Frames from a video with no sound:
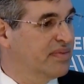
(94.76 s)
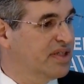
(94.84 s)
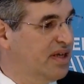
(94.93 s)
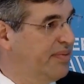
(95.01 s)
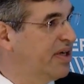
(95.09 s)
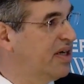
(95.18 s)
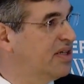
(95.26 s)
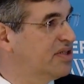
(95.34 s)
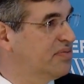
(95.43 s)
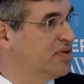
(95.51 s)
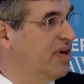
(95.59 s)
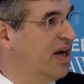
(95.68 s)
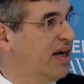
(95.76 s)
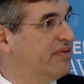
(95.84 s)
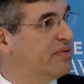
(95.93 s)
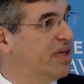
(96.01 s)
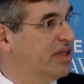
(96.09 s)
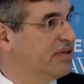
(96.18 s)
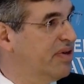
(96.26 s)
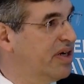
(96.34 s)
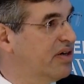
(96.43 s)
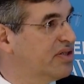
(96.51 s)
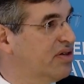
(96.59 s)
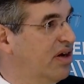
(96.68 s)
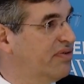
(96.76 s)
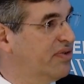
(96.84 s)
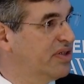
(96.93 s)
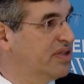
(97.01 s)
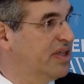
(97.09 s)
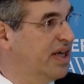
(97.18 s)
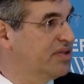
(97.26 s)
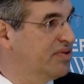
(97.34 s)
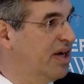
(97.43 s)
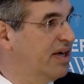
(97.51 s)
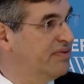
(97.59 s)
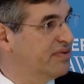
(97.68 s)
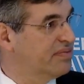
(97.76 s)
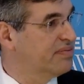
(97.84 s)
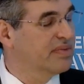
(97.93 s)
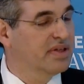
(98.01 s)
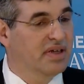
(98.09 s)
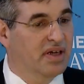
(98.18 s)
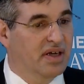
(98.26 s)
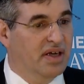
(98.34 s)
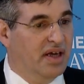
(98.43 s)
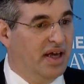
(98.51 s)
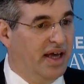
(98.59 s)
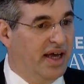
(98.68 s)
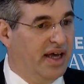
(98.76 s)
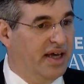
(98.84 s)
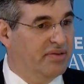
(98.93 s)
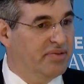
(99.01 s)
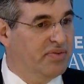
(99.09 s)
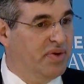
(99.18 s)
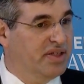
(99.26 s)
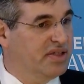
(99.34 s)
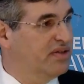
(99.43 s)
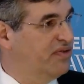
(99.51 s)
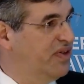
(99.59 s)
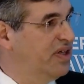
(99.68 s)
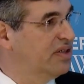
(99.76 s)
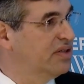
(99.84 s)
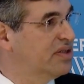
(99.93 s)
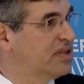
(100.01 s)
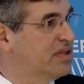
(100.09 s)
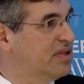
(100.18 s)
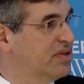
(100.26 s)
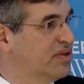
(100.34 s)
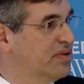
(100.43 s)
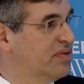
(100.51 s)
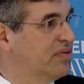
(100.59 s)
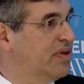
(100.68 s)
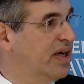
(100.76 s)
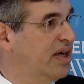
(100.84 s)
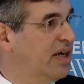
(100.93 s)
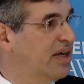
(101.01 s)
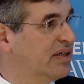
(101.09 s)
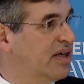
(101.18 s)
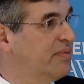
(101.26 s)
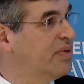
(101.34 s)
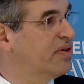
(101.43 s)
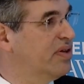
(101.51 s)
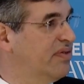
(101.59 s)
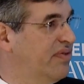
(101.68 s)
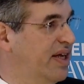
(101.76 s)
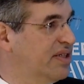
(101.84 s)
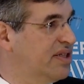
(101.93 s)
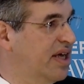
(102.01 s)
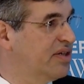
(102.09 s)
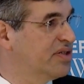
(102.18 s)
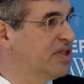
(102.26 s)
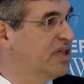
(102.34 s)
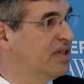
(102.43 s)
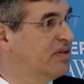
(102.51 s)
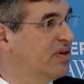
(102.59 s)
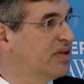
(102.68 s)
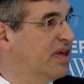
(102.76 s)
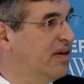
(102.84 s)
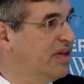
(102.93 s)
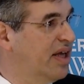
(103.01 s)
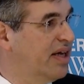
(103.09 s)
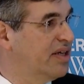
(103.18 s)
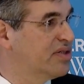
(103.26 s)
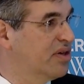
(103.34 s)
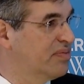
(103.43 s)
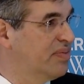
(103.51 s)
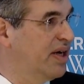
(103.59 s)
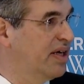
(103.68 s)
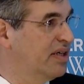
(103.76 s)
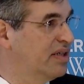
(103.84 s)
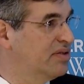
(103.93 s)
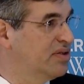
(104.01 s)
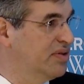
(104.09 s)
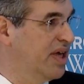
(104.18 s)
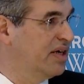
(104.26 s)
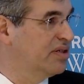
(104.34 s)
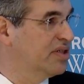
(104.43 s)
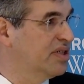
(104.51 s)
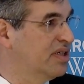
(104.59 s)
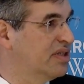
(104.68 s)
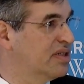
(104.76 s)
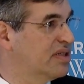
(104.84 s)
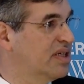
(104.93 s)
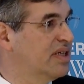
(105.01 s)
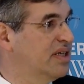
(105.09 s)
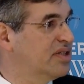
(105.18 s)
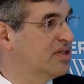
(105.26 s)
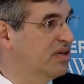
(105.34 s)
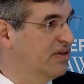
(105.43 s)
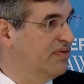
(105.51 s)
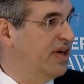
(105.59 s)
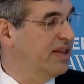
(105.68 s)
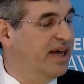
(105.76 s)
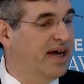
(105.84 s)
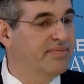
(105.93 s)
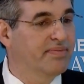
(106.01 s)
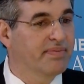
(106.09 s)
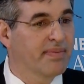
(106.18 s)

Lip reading: semi-custom drive, and we integrated our software into that drive. And we went to the field to a company called Advanced Energy in North Carolina. It's owned by Duke Energy. It's a NIST certified lab.